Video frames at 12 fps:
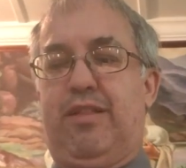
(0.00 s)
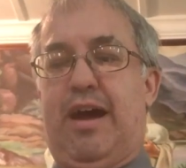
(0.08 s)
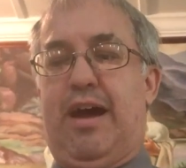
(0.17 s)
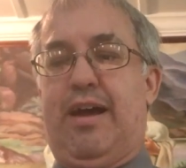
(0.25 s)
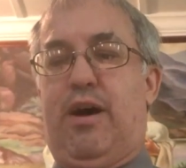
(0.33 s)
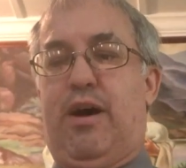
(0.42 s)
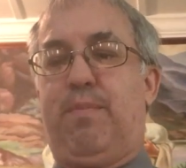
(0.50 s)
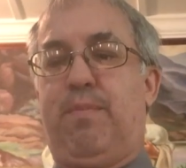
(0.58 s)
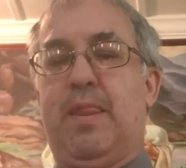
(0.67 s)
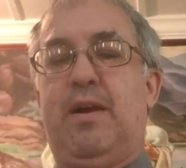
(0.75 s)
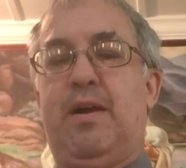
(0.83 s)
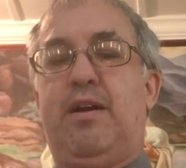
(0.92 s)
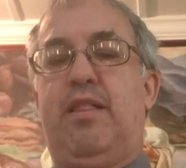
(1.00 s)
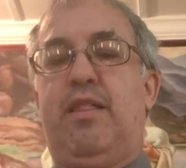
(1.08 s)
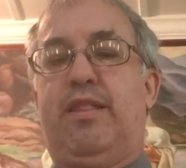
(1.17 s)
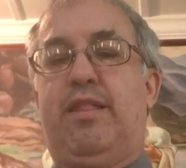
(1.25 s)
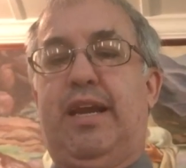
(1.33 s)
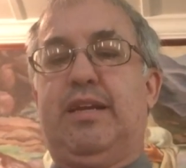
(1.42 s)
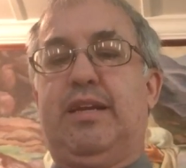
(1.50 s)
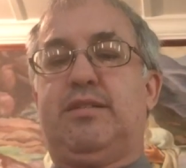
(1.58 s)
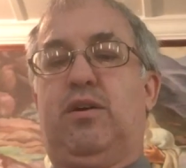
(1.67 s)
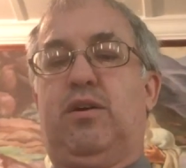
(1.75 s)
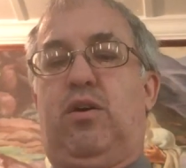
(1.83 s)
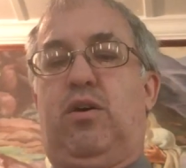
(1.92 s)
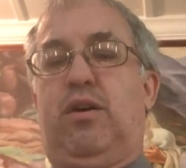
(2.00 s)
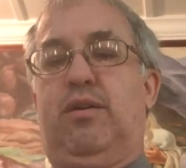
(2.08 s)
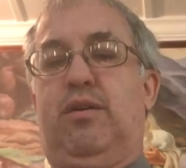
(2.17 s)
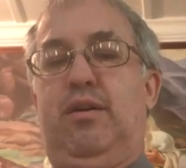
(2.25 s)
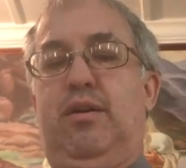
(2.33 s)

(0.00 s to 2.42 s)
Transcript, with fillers: that out. These are